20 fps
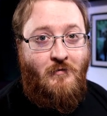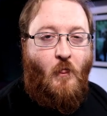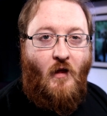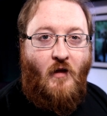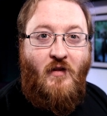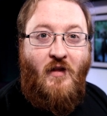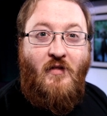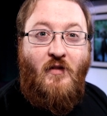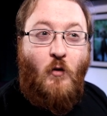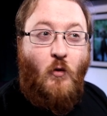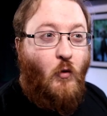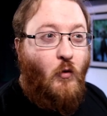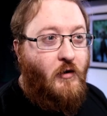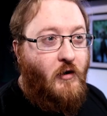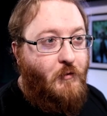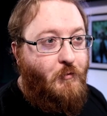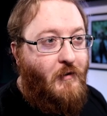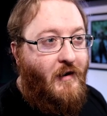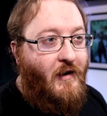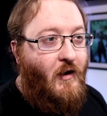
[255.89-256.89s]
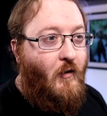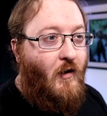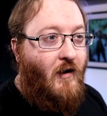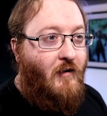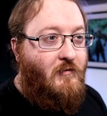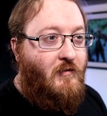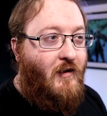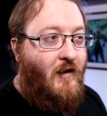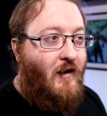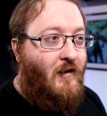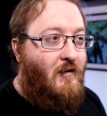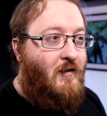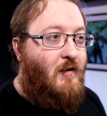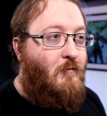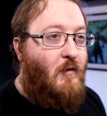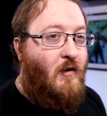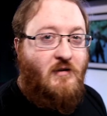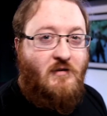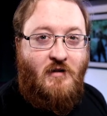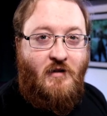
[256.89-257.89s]
And then the goals are spread out after that
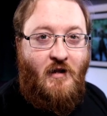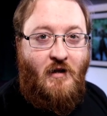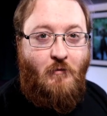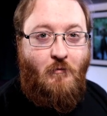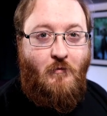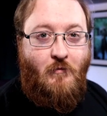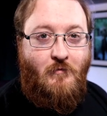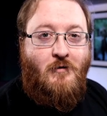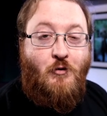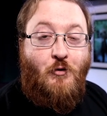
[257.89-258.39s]
amongst the team.